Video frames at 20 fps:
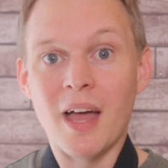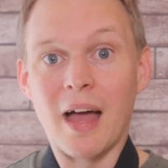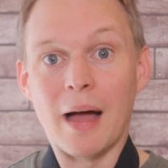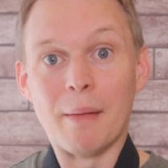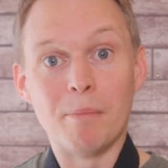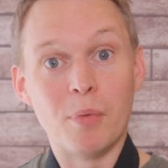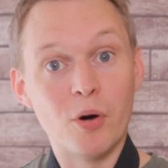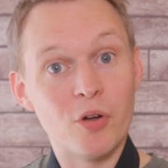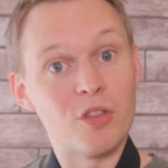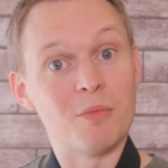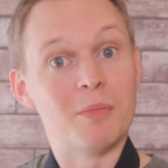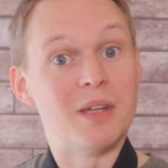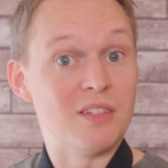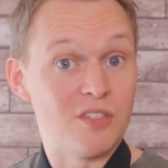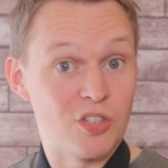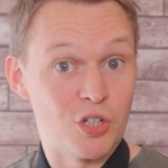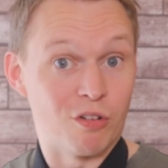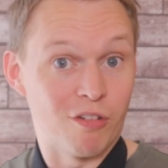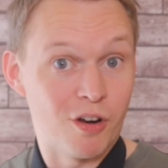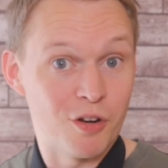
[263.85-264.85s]
and put them
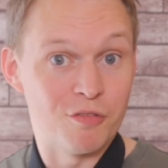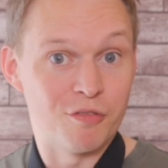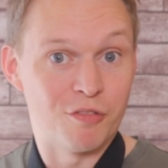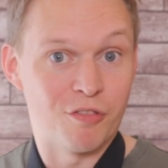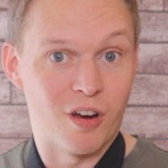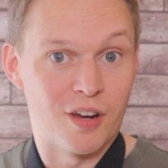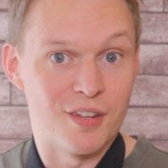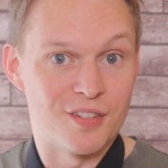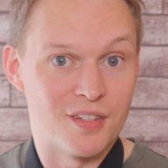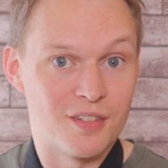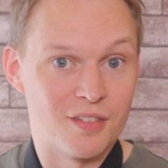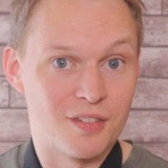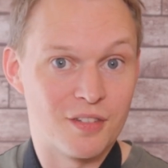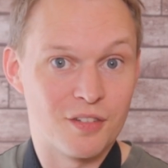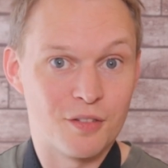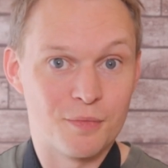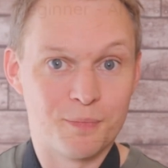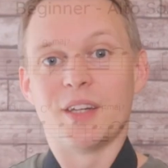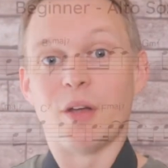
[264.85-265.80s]
into your own phrases.